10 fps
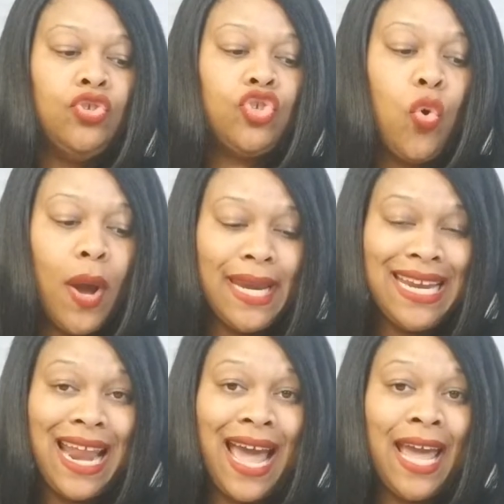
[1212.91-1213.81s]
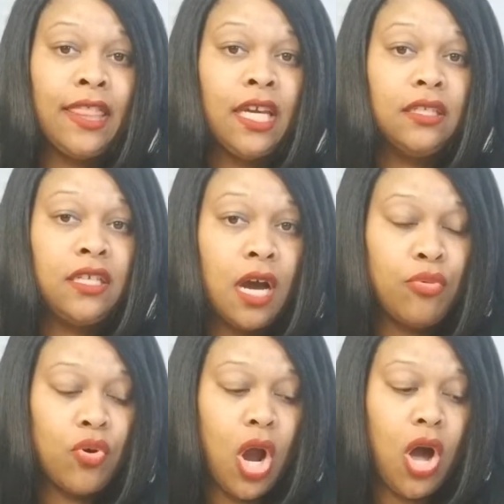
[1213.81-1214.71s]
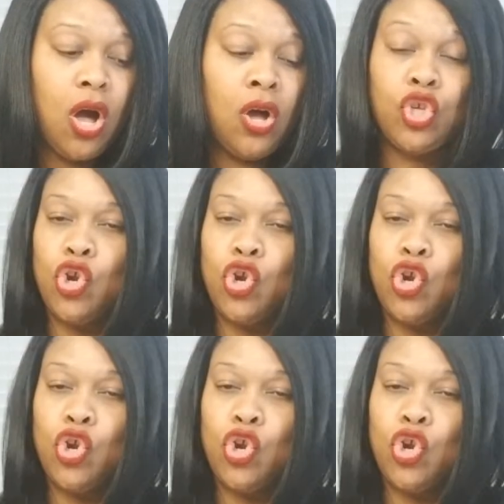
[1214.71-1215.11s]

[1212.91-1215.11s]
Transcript: 29th double calls,